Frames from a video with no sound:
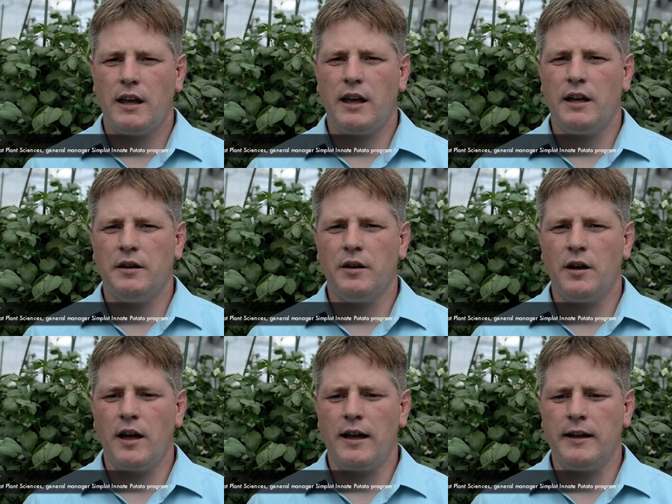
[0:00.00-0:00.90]
And
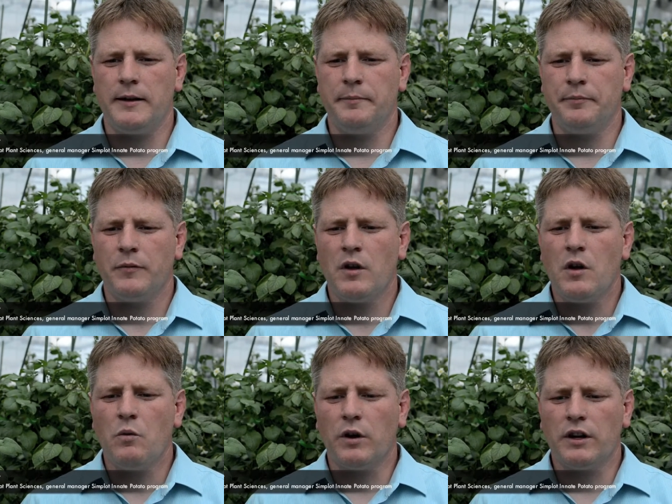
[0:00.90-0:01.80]
um,
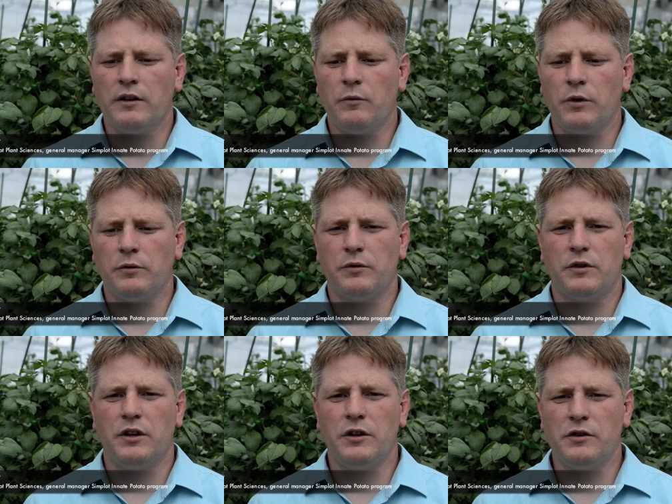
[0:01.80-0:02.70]
we're gonna, we're
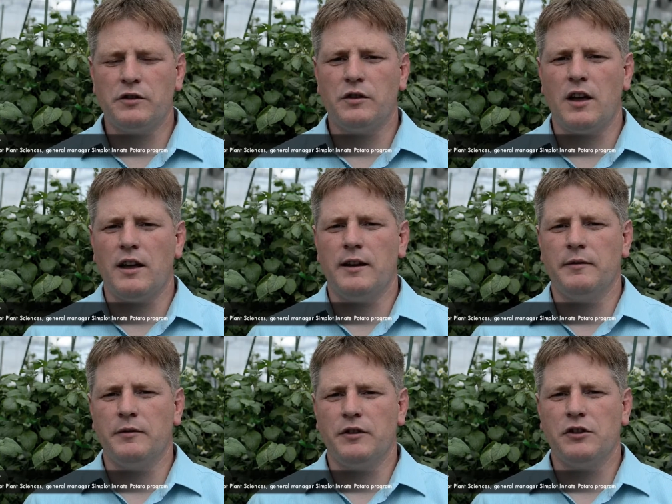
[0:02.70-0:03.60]
gonna use uh,
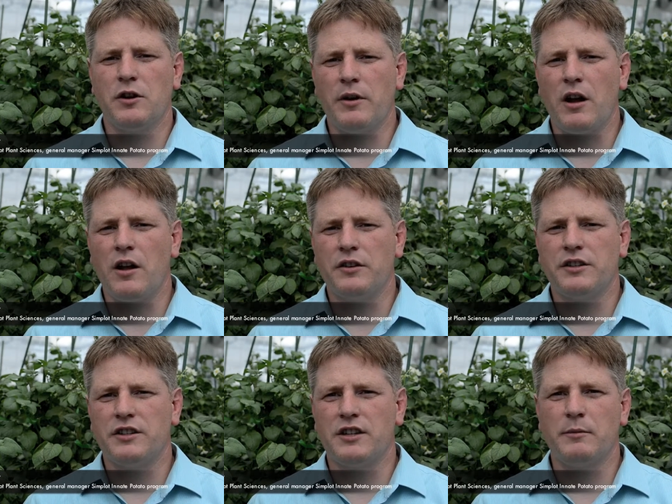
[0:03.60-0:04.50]
terminology
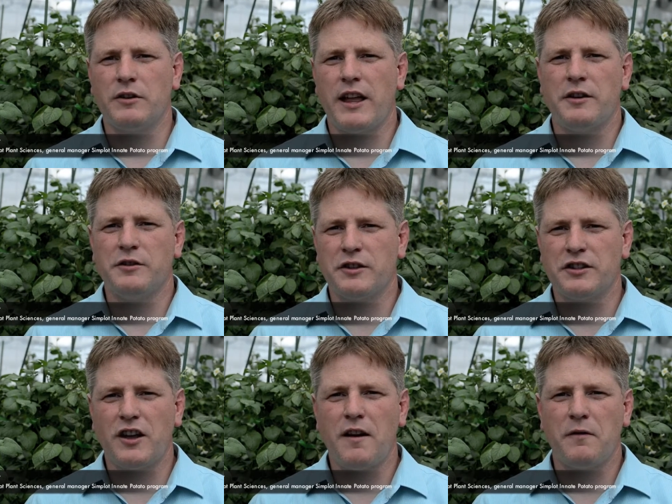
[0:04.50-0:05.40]
similar to that used in the
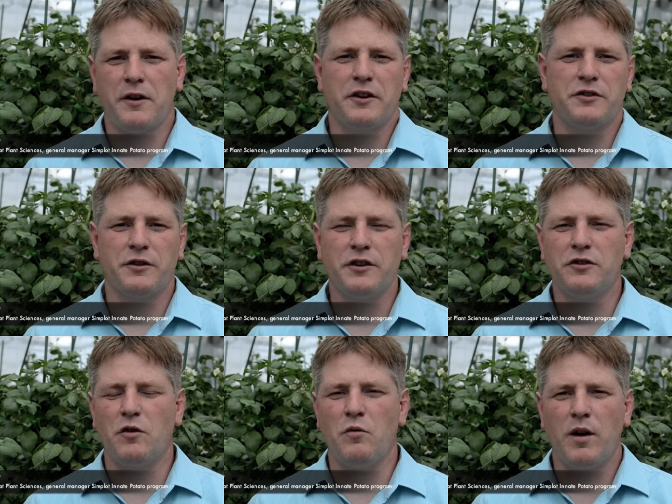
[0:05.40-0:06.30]
software industry,
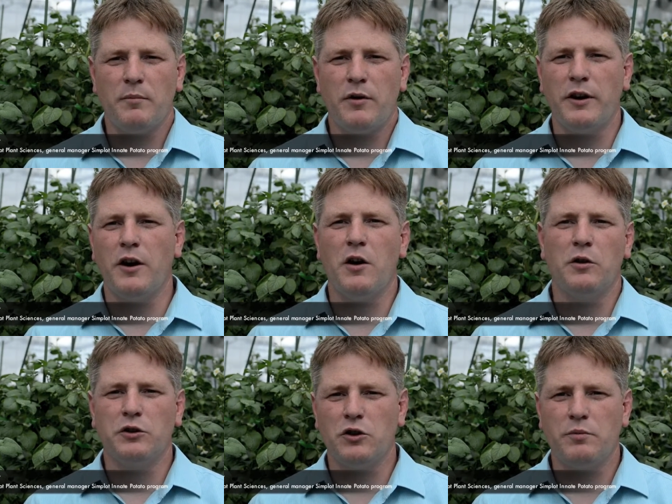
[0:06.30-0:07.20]
so one point oh,
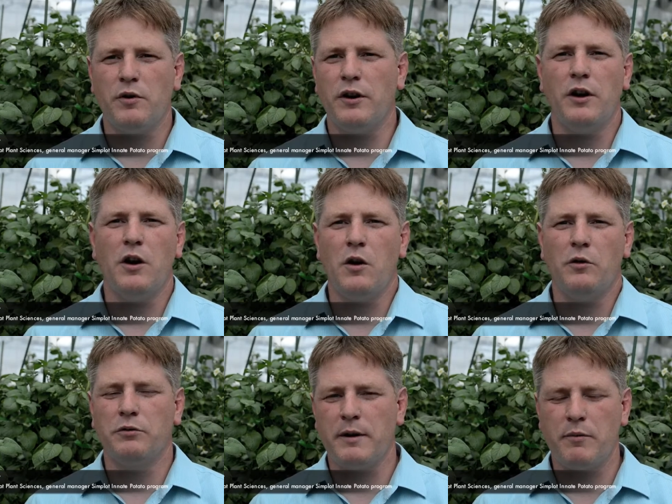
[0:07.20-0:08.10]
two point oh,
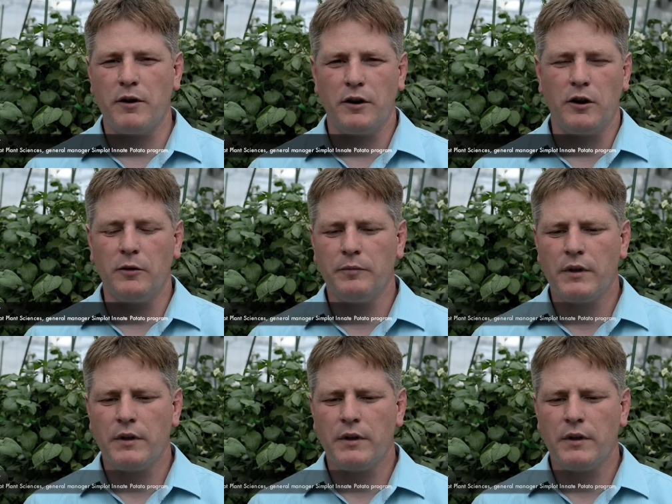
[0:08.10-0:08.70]
three point oh.